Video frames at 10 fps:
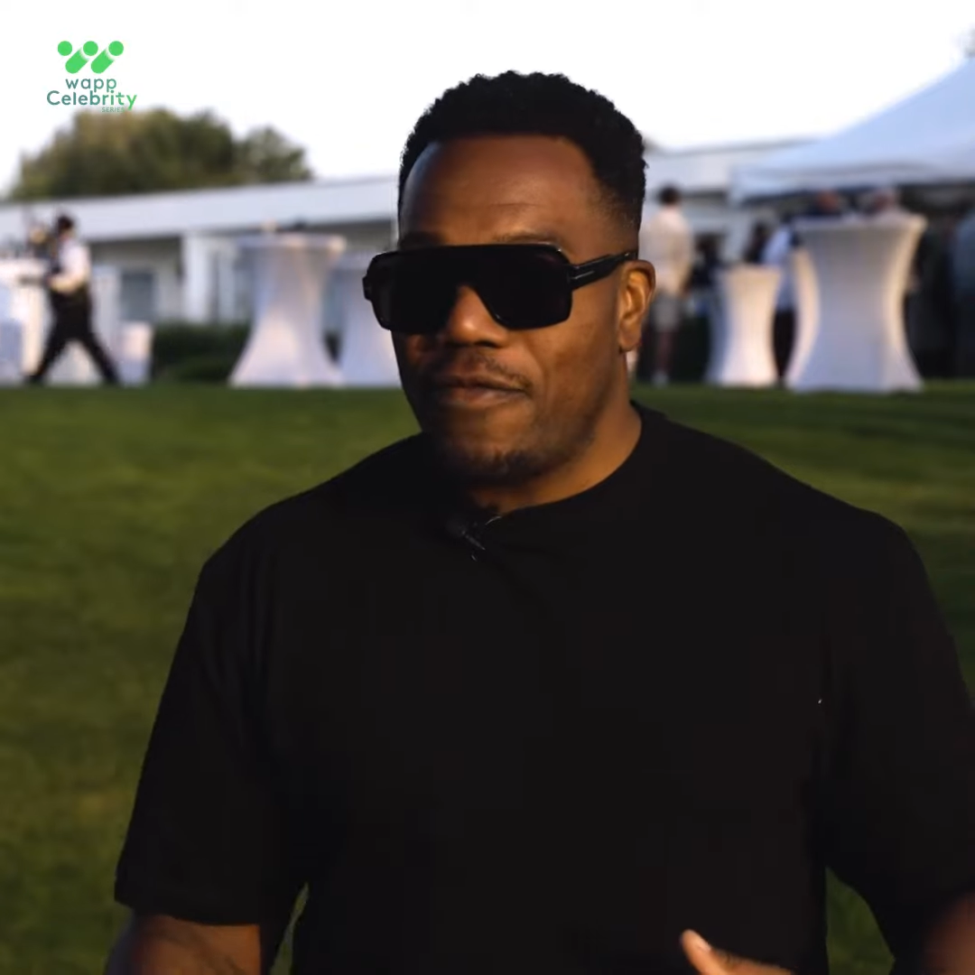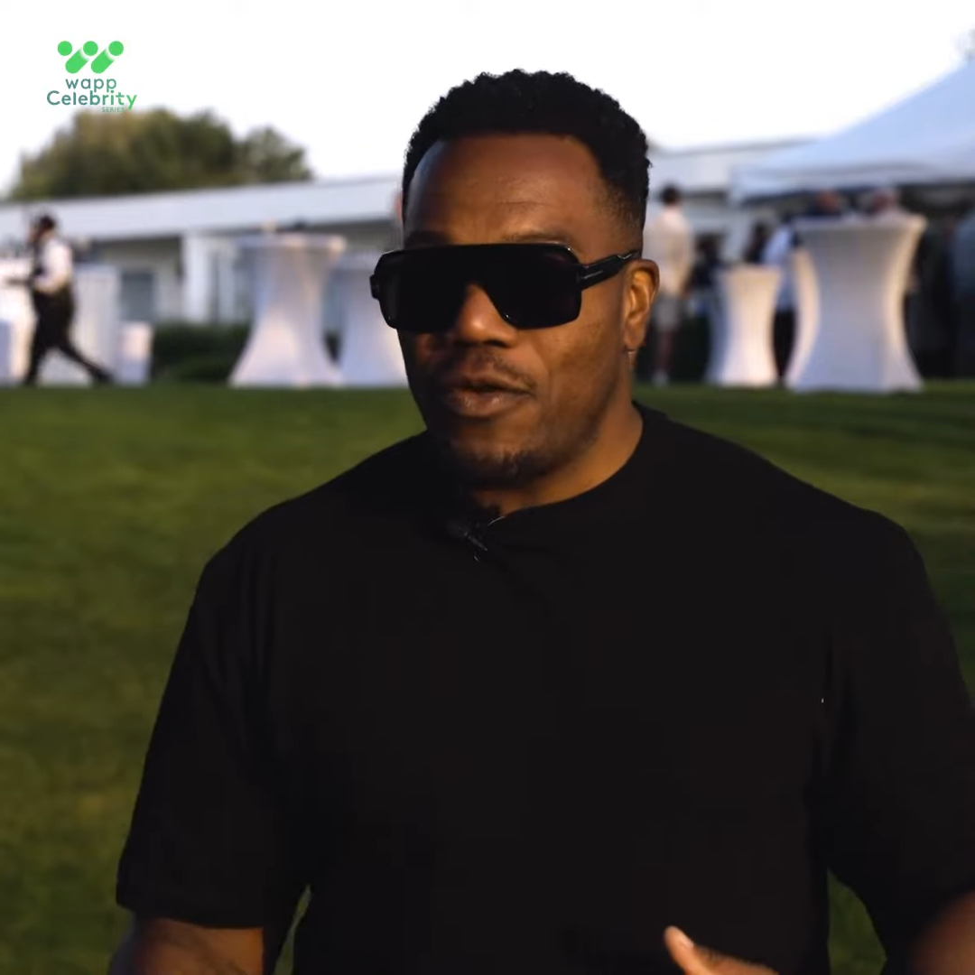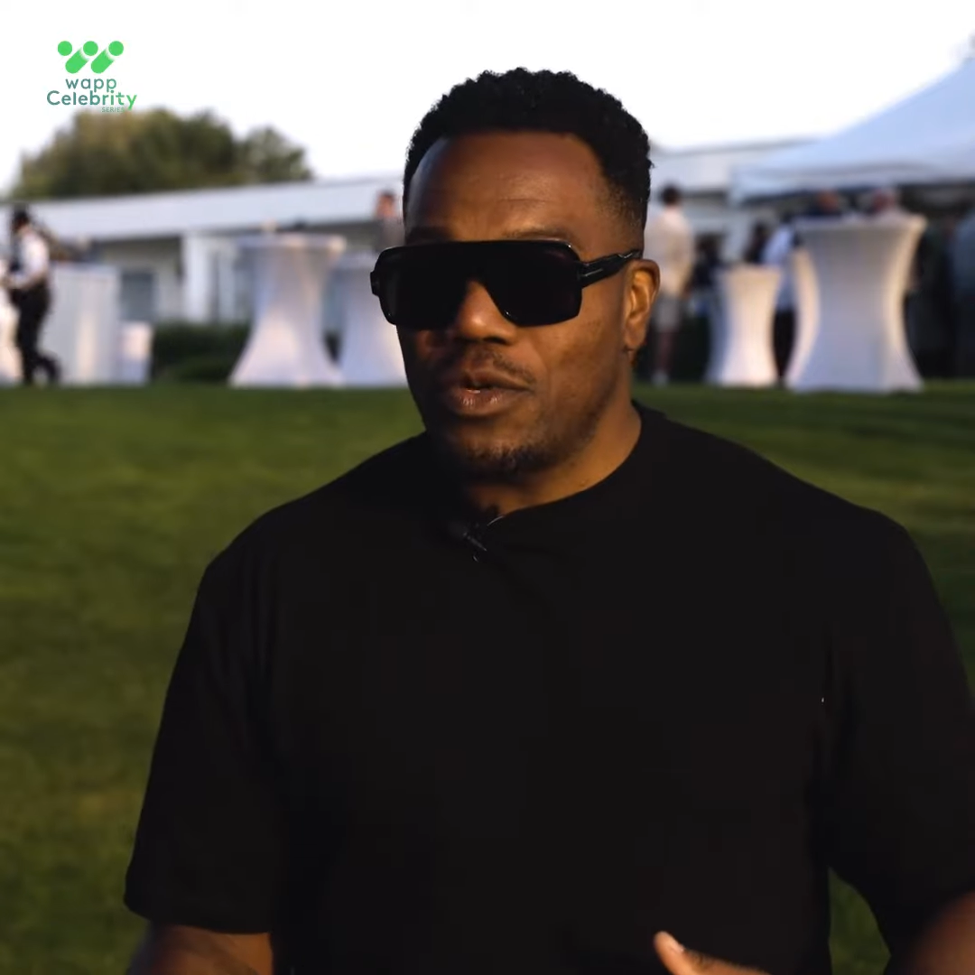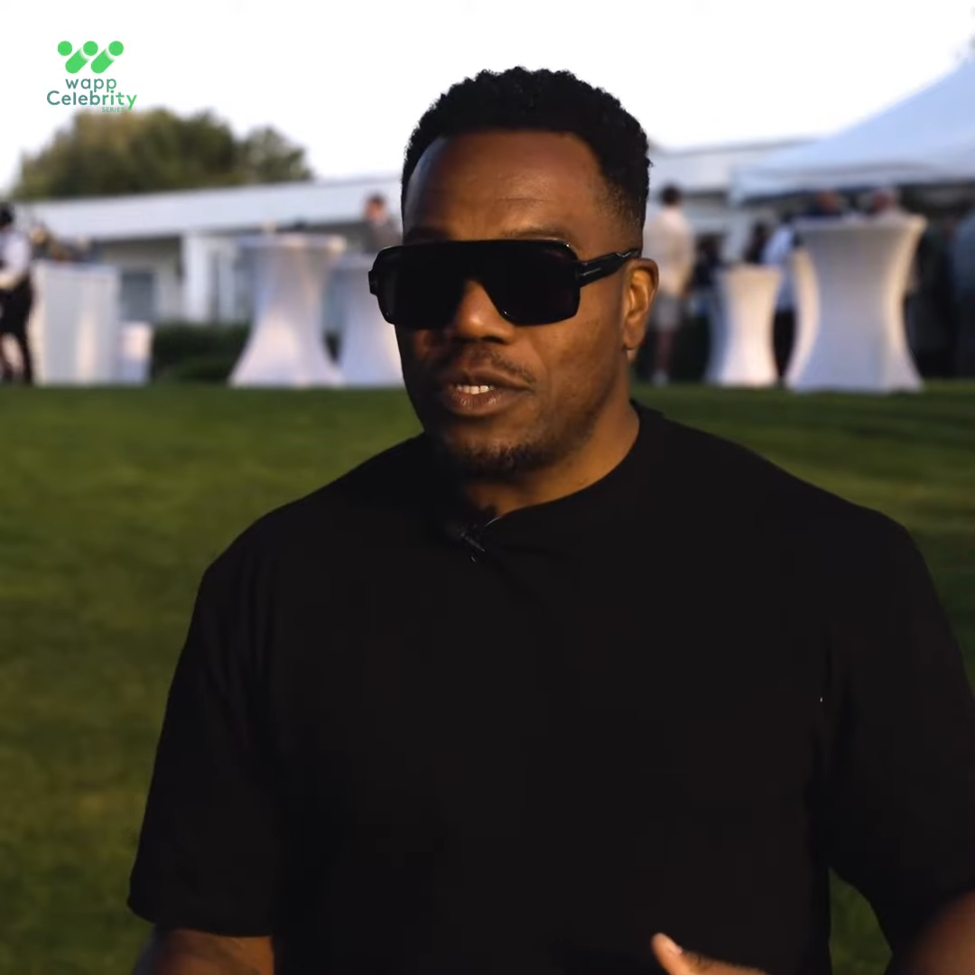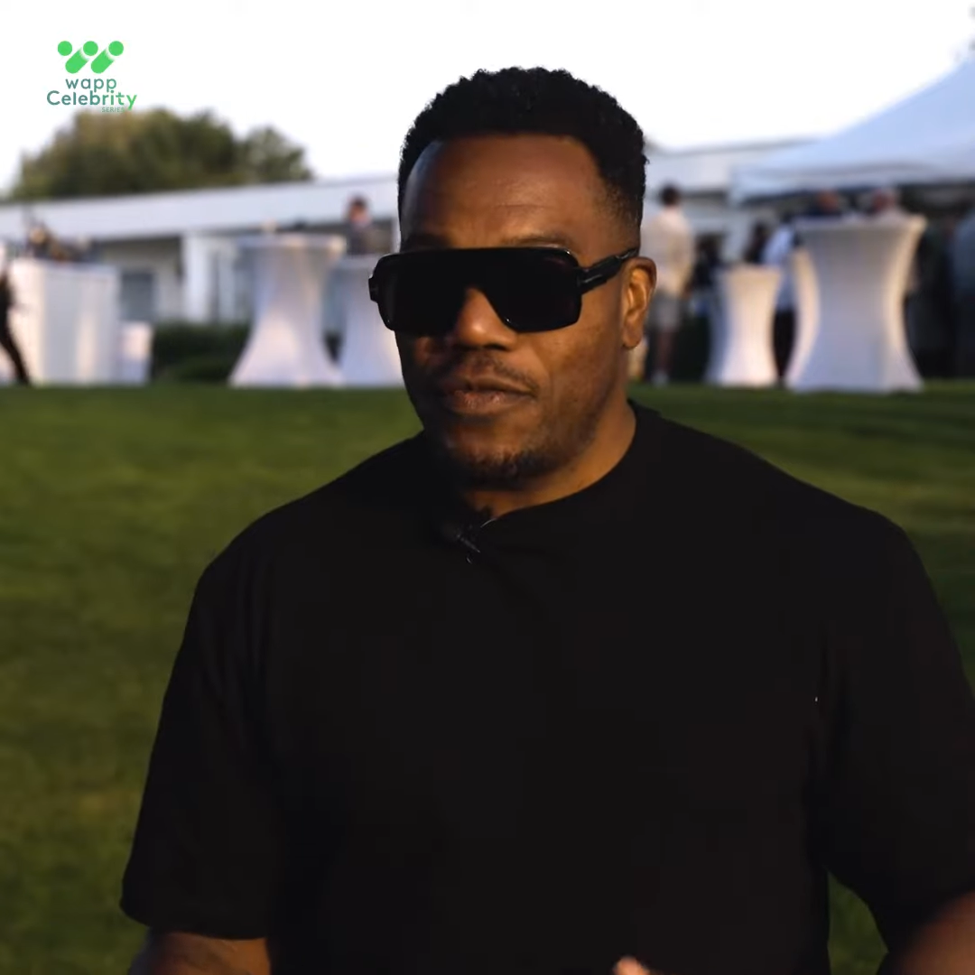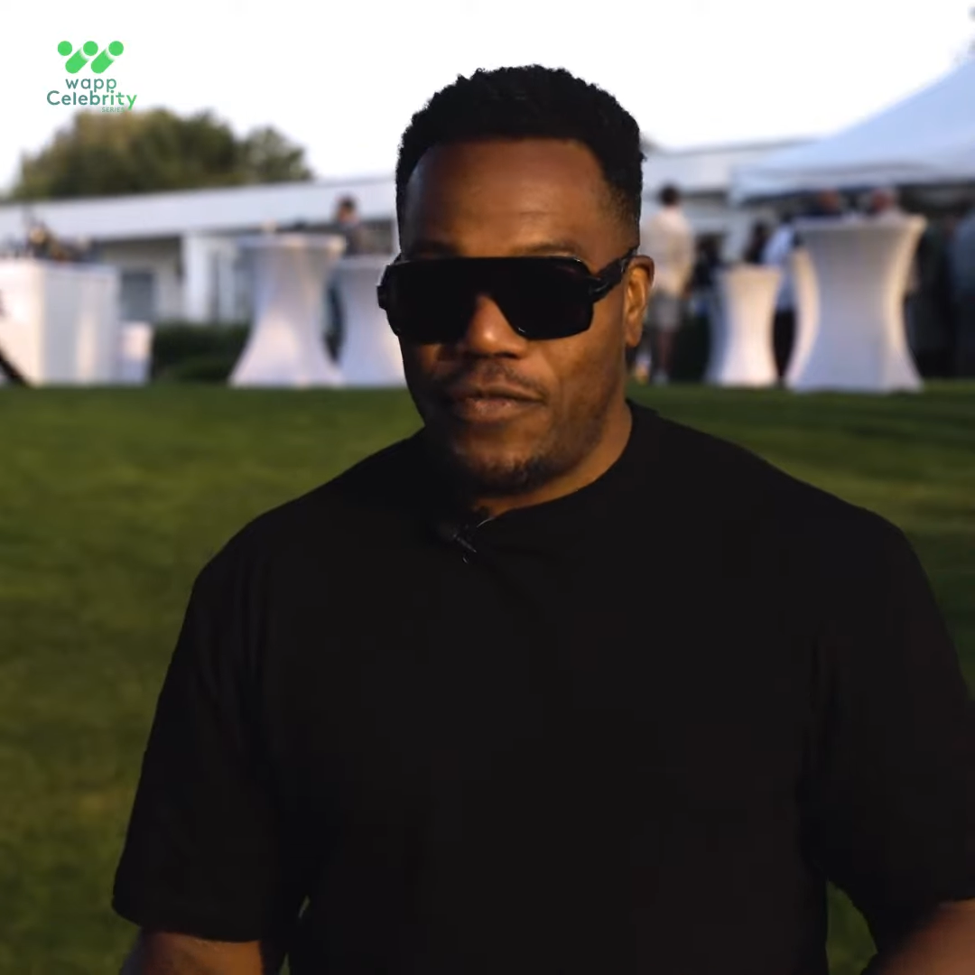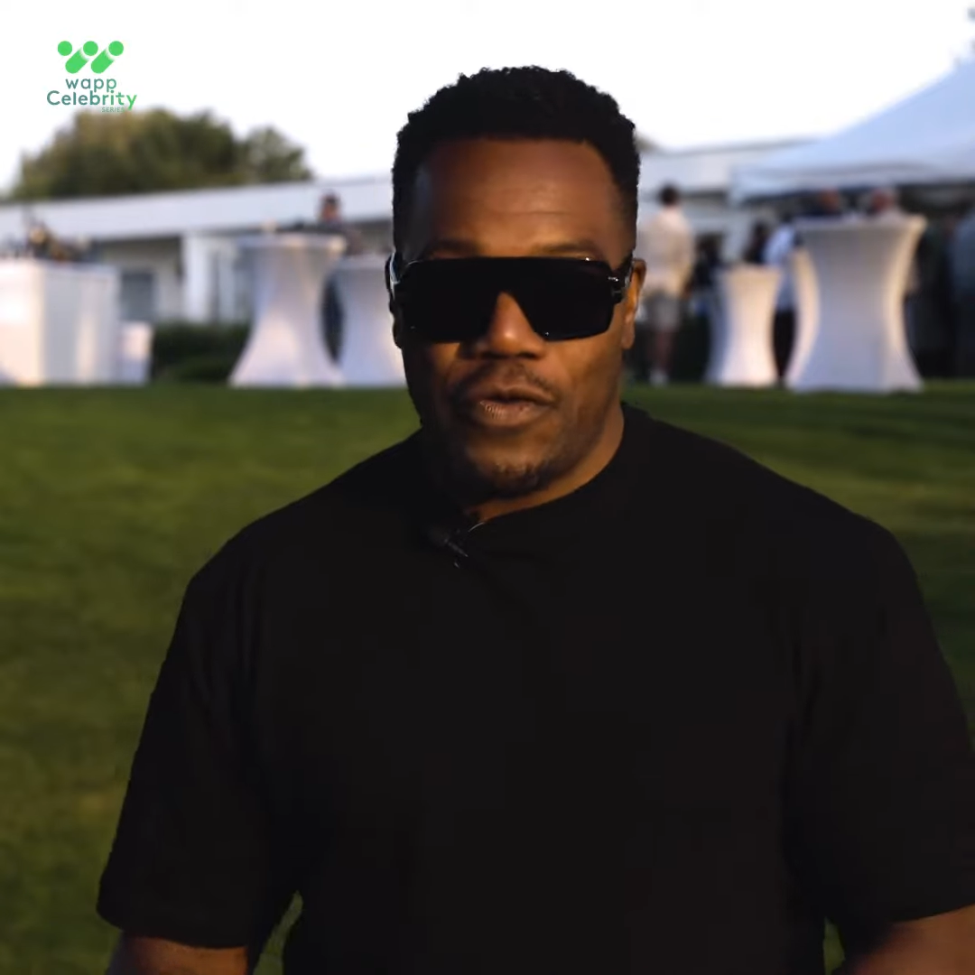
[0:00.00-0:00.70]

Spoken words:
if it wasn't